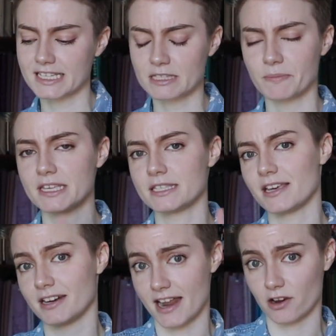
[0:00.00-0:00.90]
spacey,
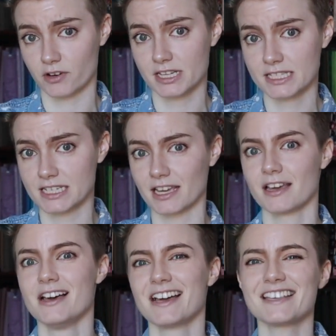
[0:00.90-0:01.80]
and anachronistic,
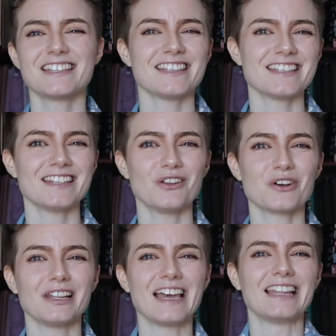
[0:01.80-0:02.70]
because it doesn't
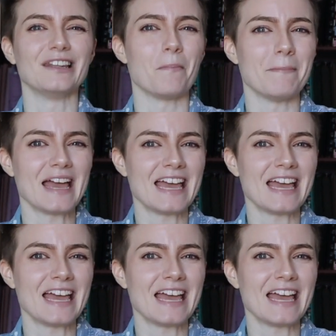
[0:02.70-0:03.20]
look like lame,